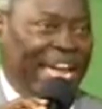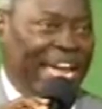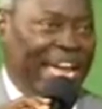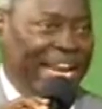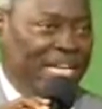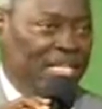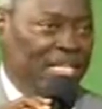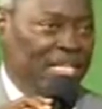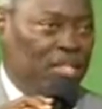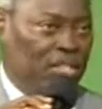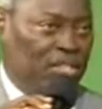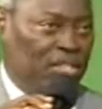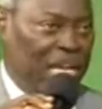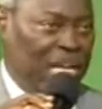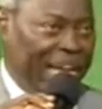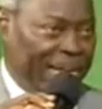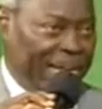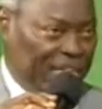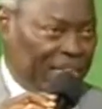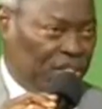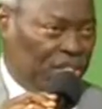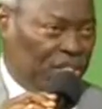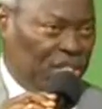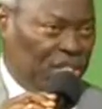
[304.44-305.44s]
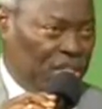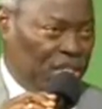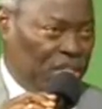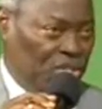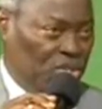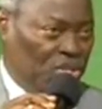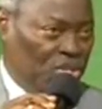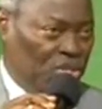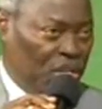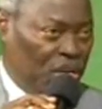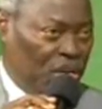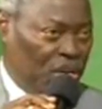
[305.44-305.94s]
any, anything
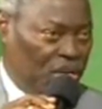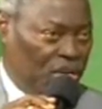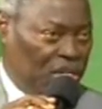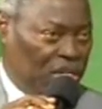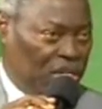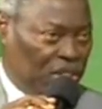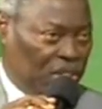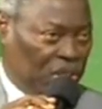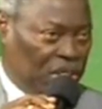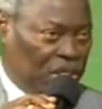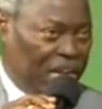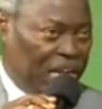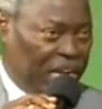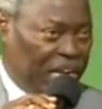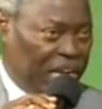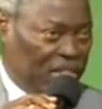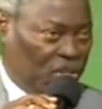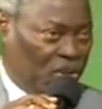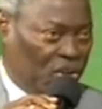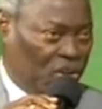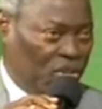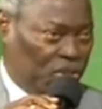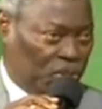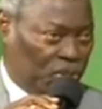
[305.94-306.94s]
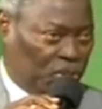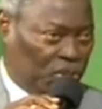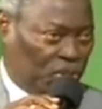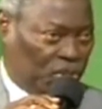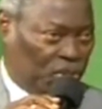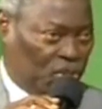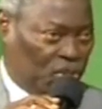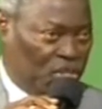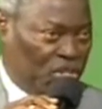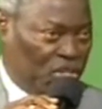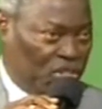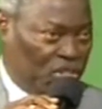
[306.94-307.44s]
to the Lord this year that
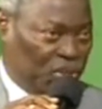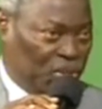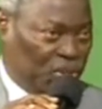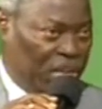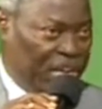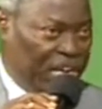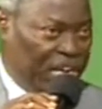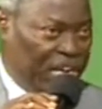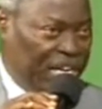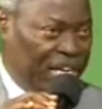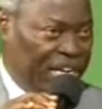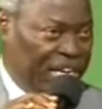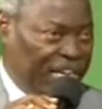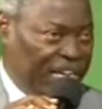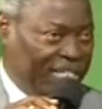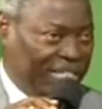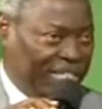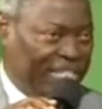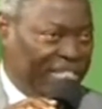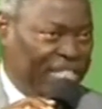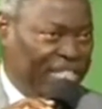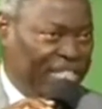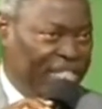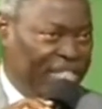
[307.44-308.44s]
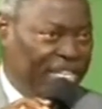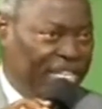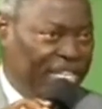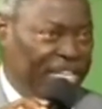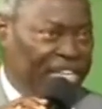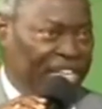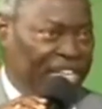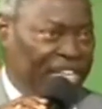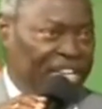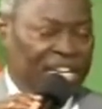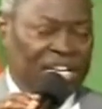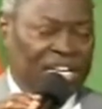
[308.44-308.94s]
costs us nothing.
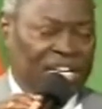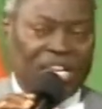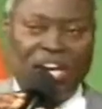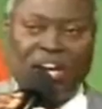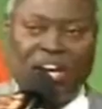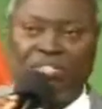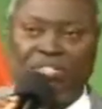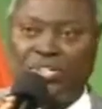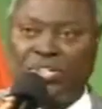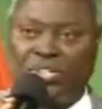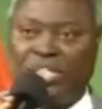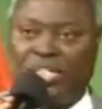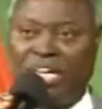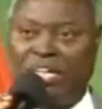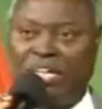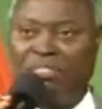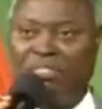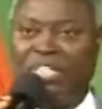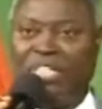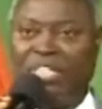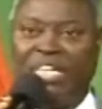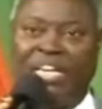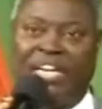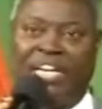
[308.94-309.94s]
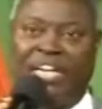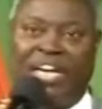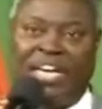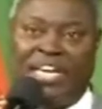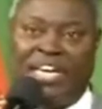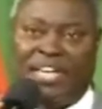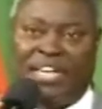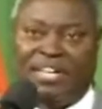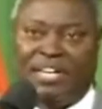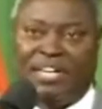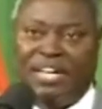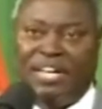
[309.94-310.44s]
A year of
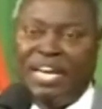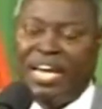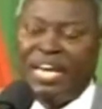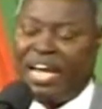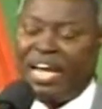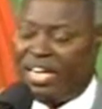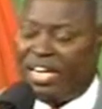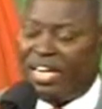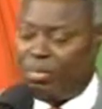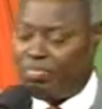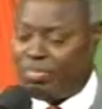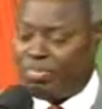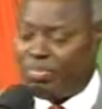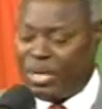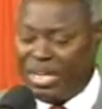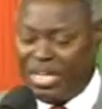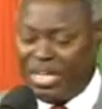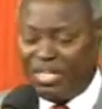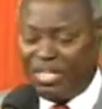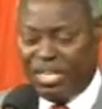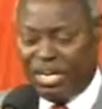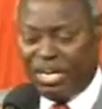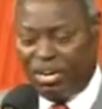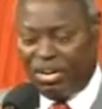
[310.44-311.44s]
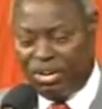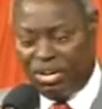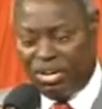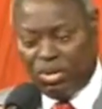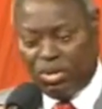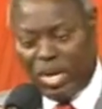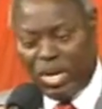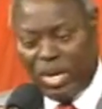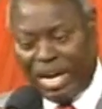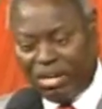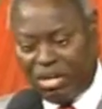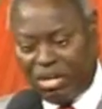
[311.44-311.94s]
self-denial. And I pray the Lord
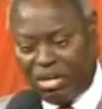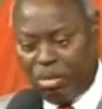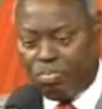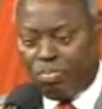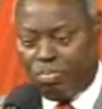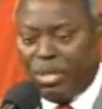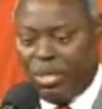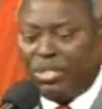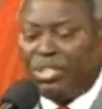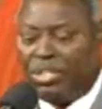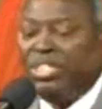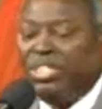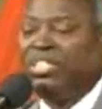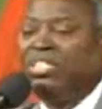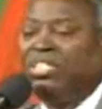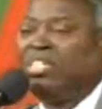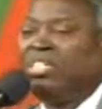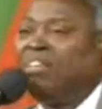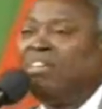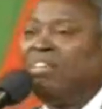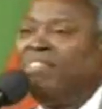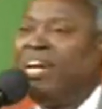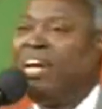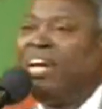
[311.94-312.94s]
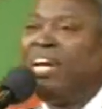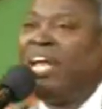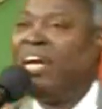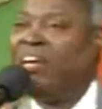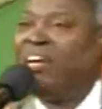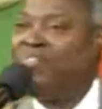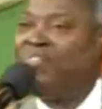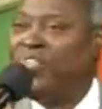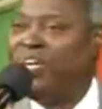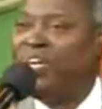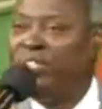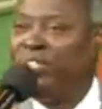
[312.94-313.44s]
will accomplish it in every
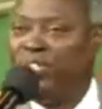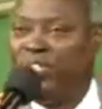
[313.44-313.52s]
life in